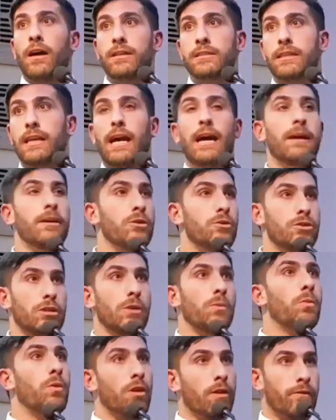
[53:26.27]
honestly, I
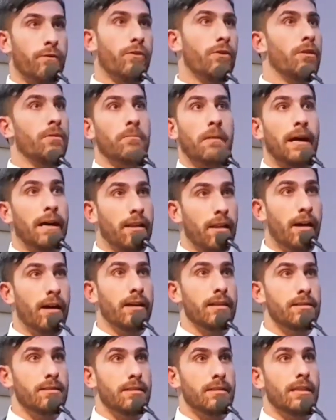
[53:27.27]
usually work for my
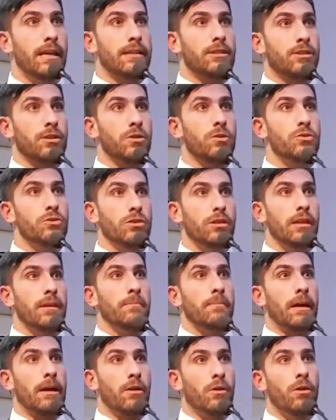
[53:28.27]
clients. That's
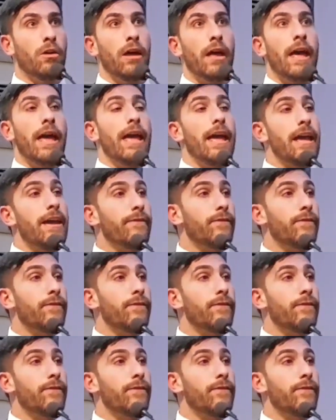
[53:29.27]
usually my goal.